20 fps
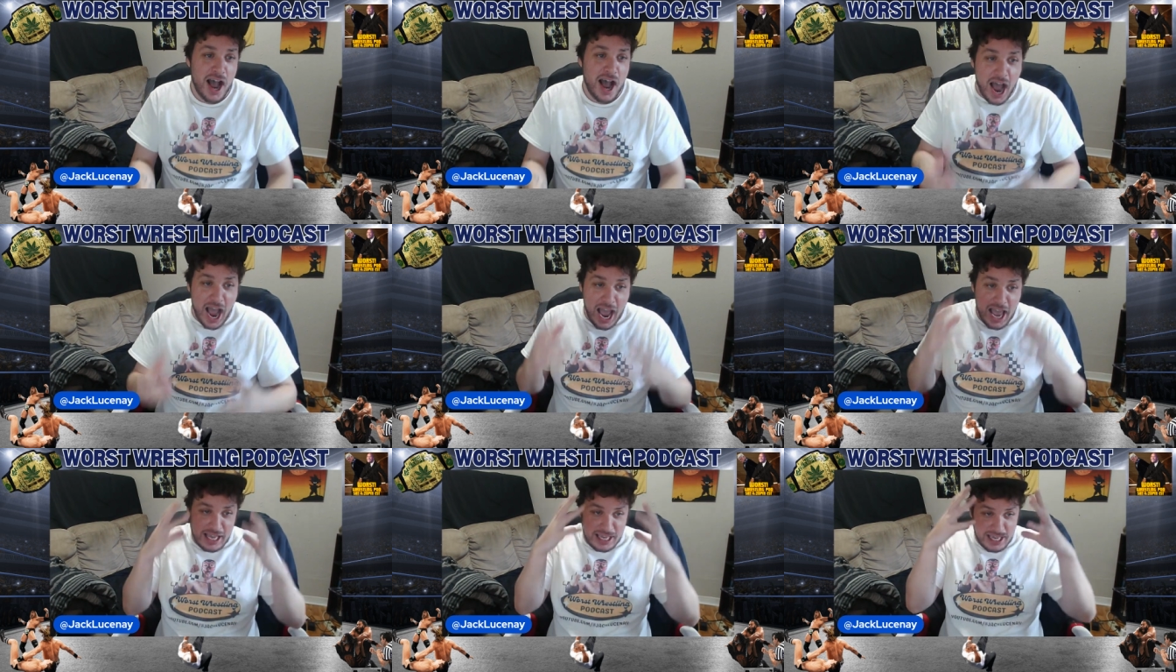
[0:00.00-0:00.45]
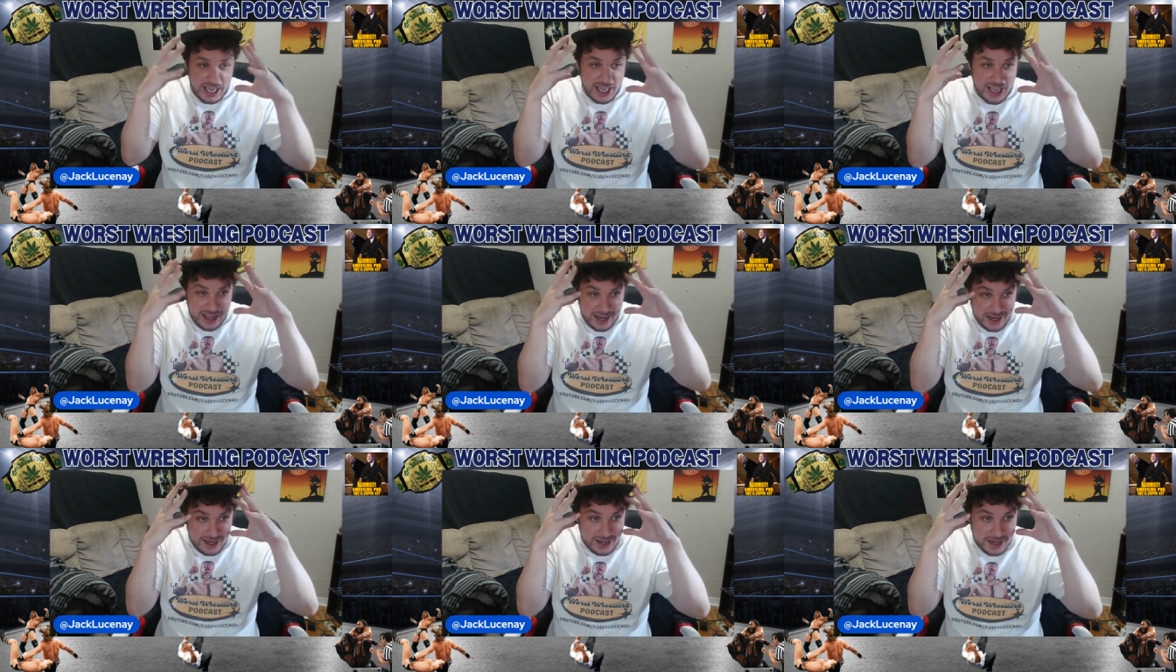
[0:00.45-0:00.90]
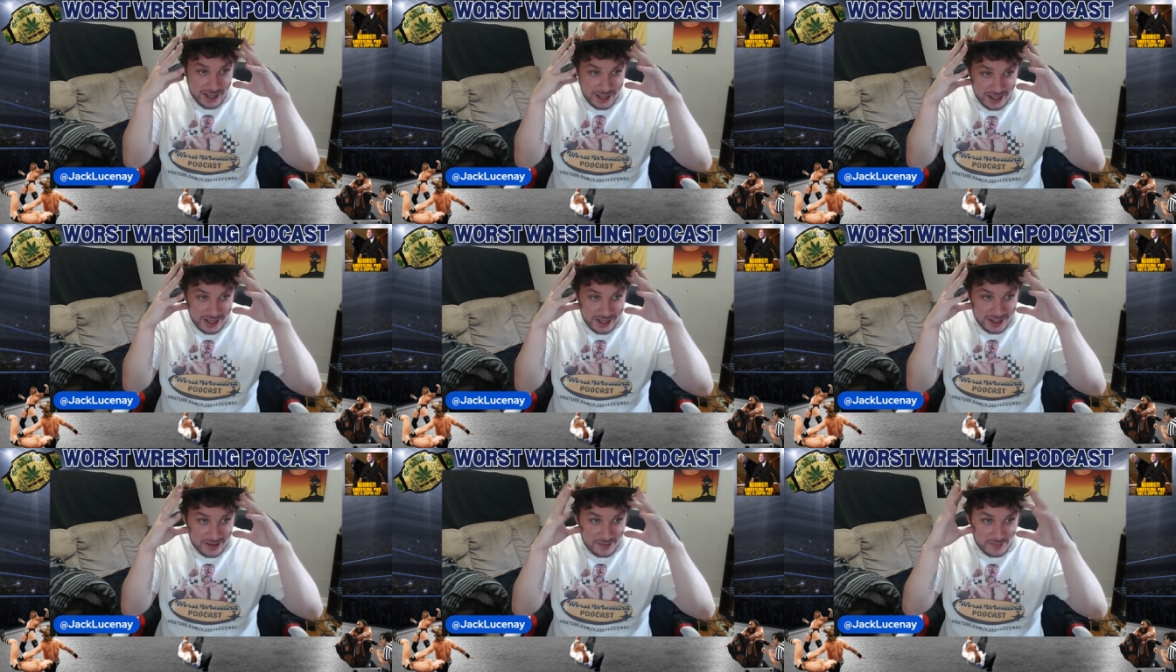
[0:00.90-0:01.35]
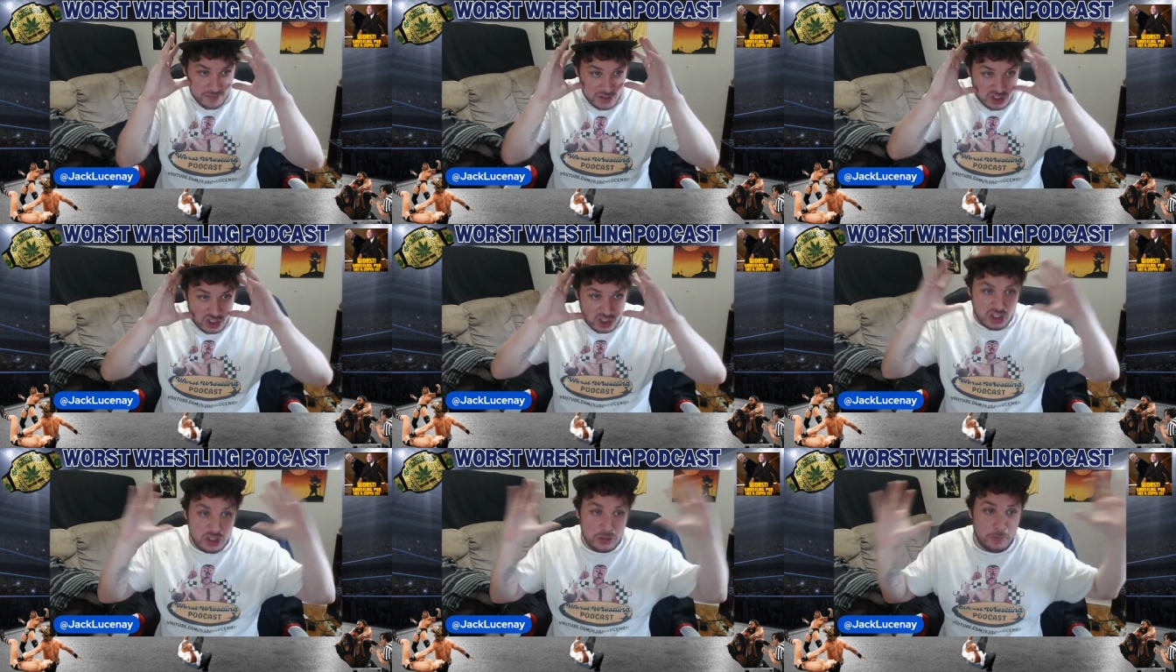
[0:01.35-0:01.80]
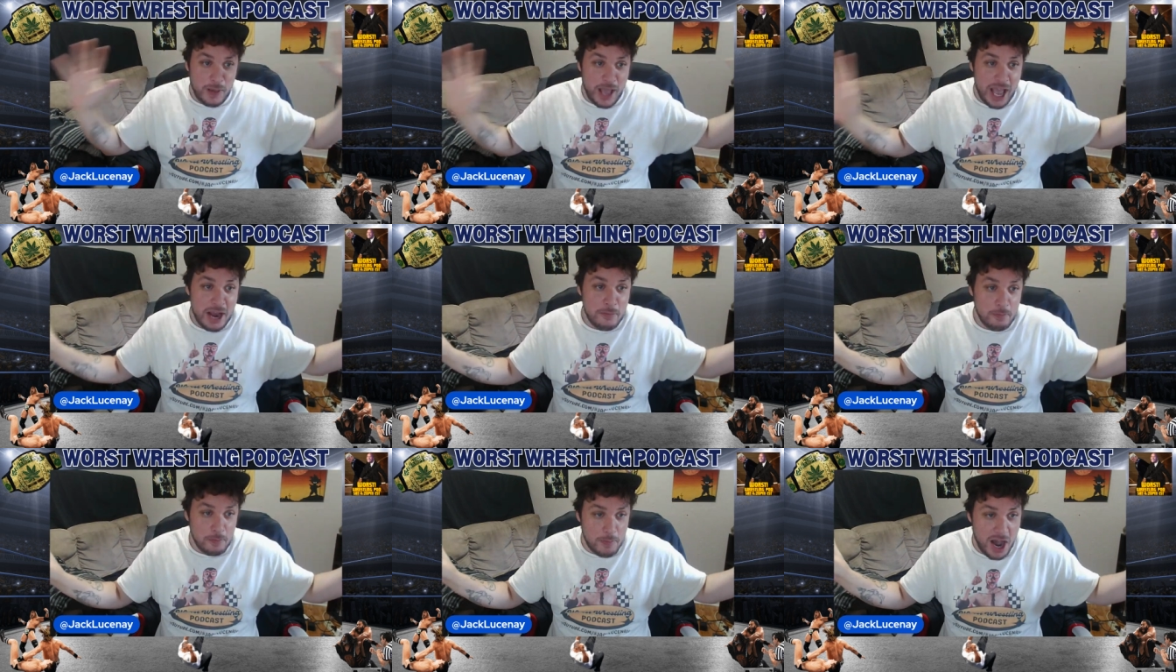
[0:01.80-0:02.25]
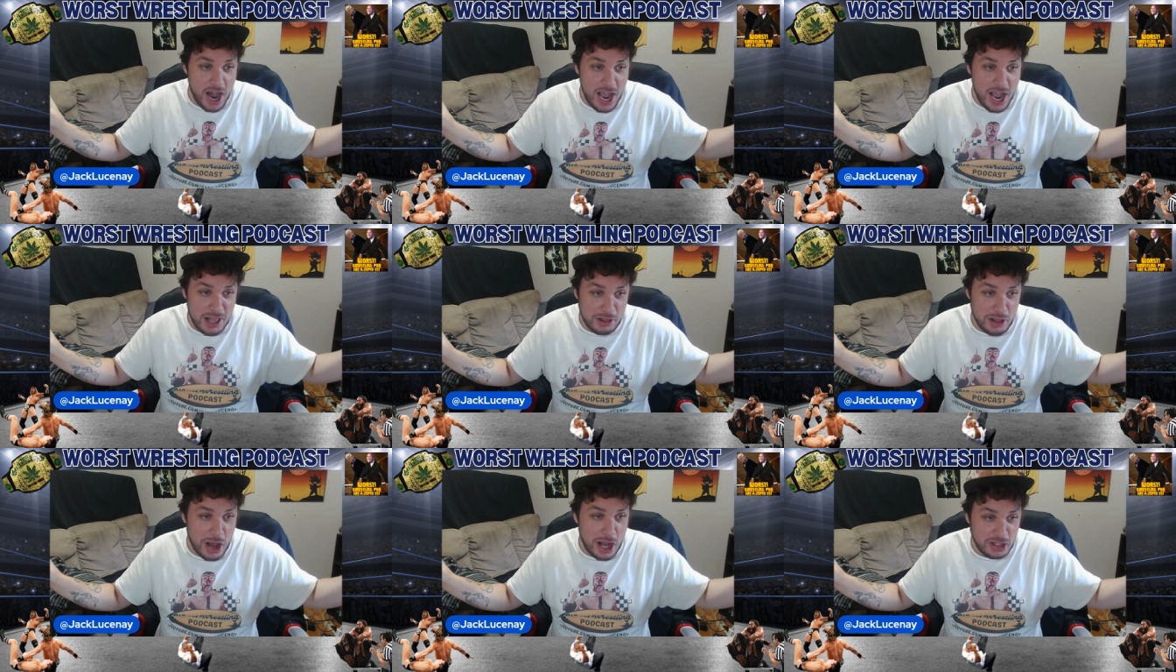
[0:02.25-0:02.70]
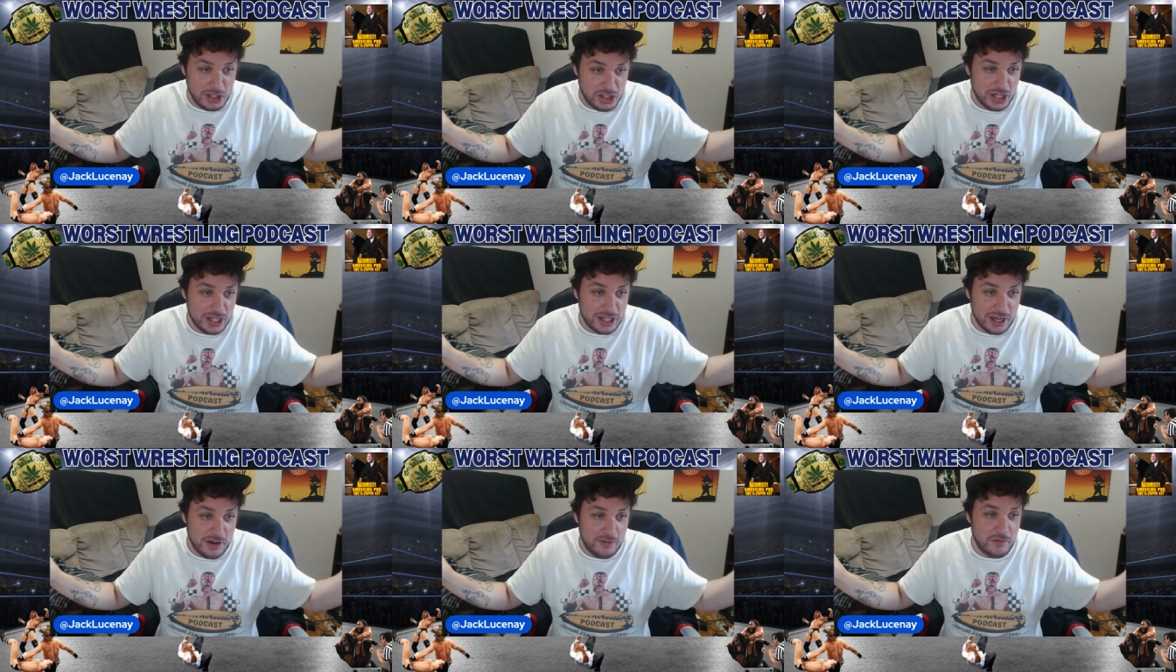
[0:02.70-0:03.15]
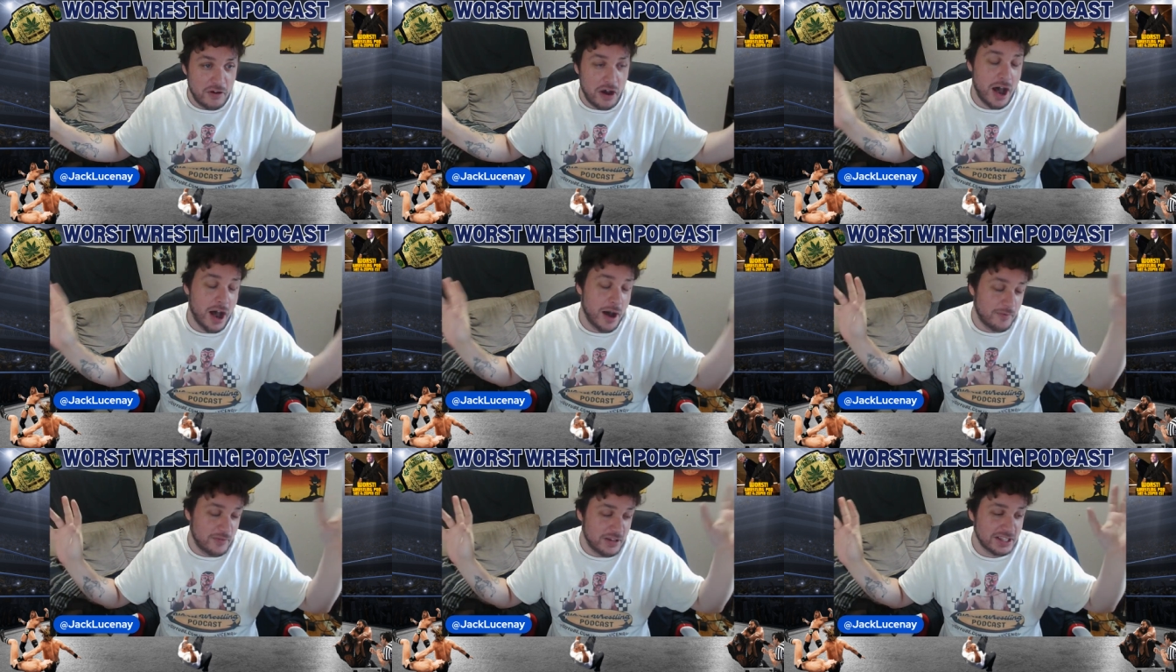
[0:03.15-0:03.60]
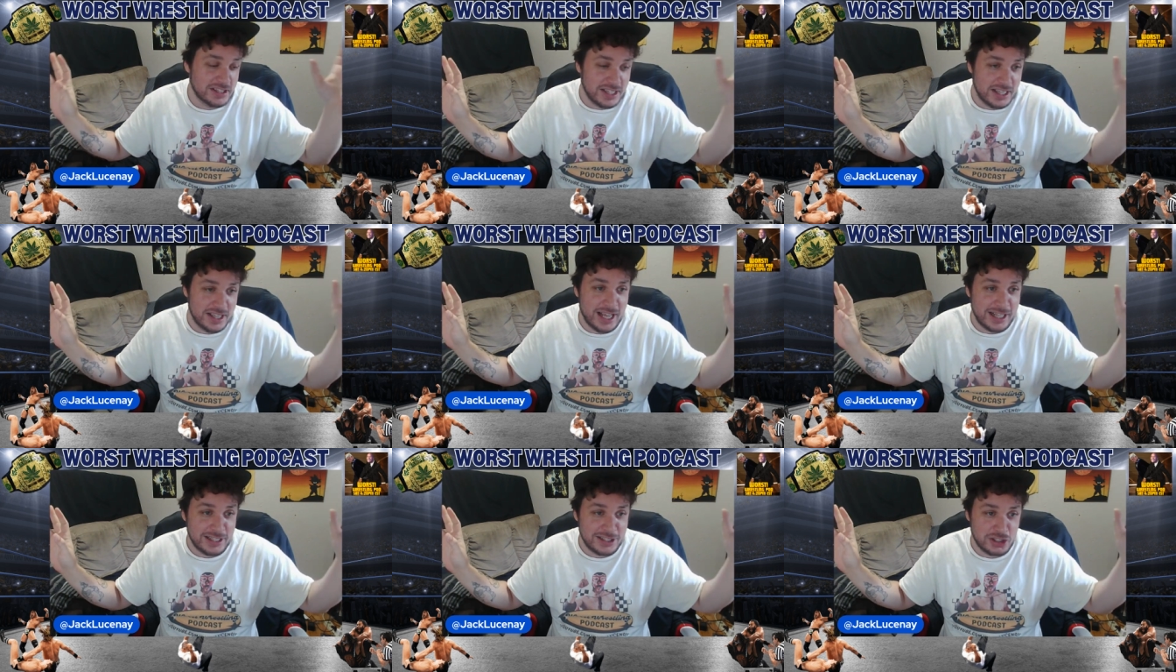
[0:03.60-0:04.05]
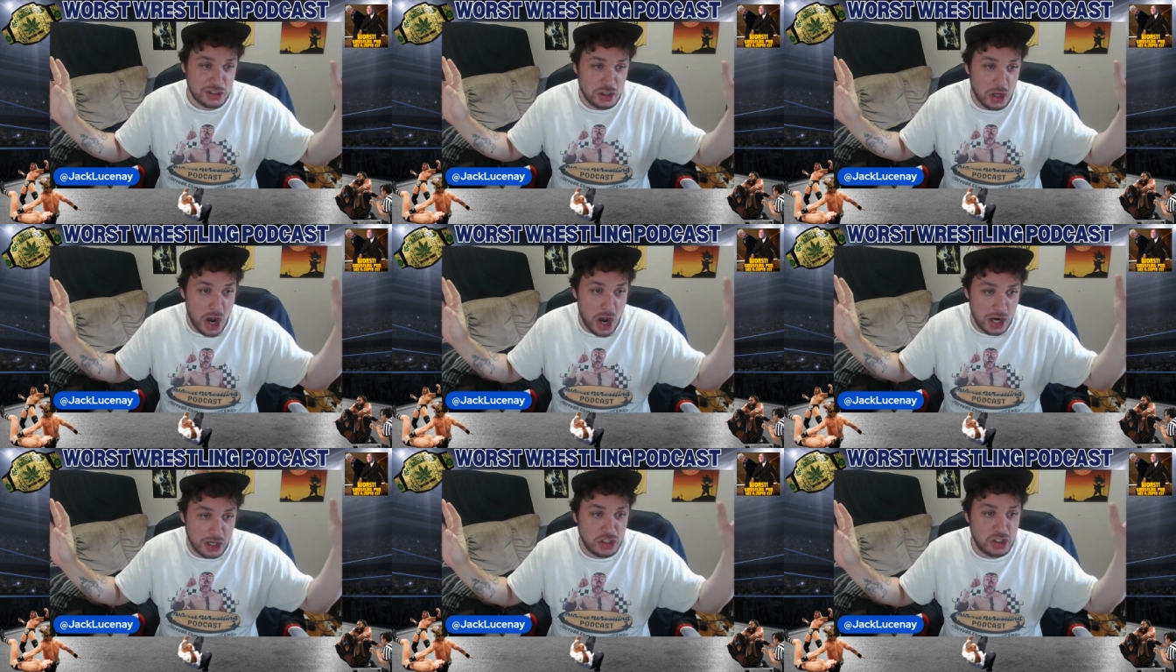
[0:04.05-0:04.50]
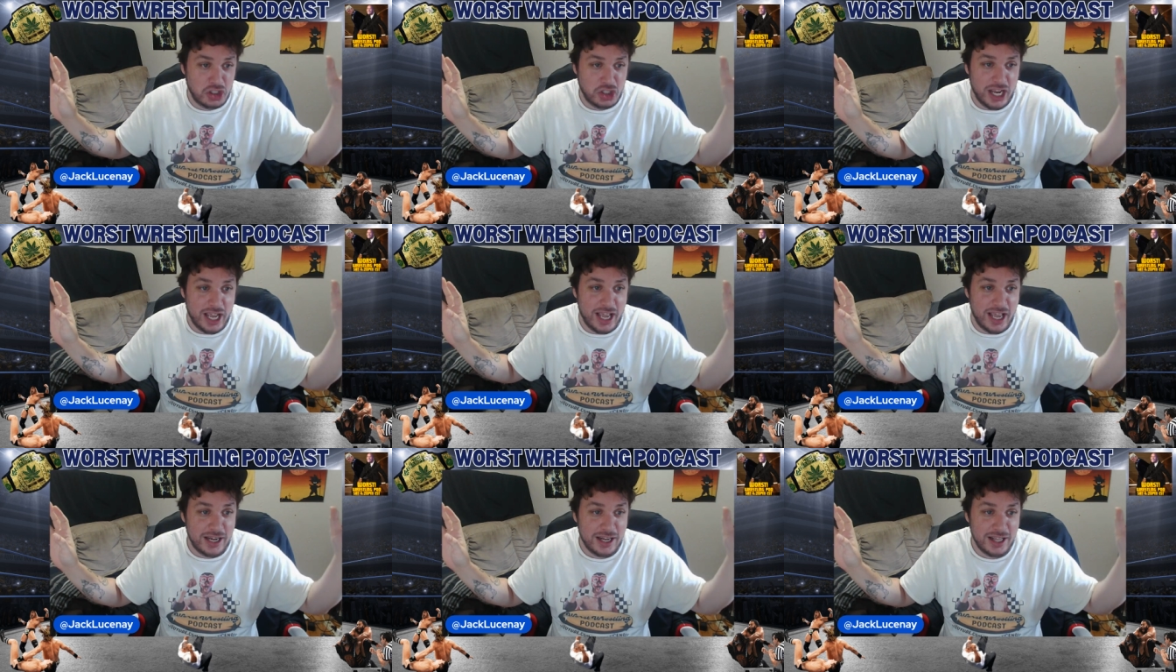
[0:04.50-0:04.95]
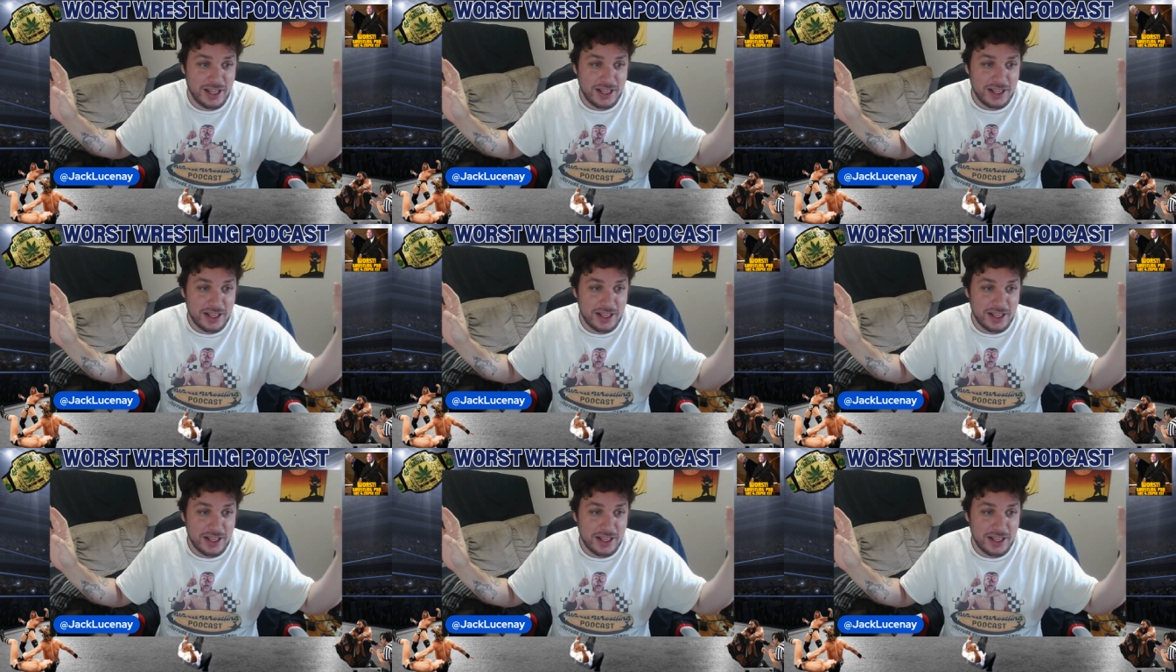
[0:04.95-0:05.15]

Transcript: I can suspend my logic of obviously that's dog shit,